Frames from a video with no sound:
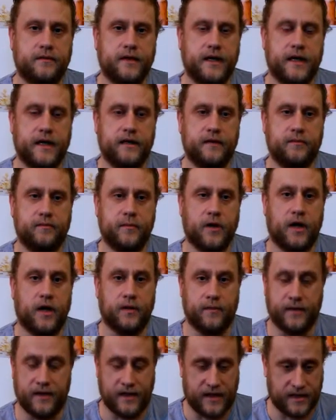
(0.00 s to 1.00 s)
then
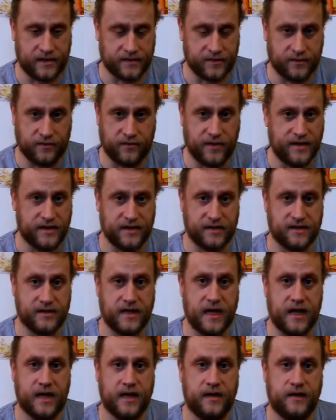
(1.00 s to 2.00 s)
Parliament has a greater
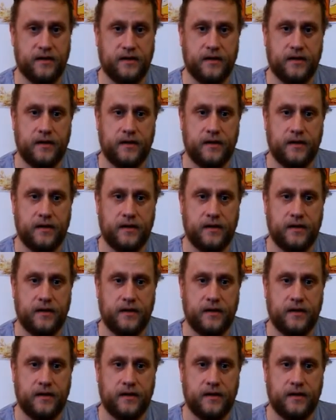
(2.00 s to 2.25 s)
say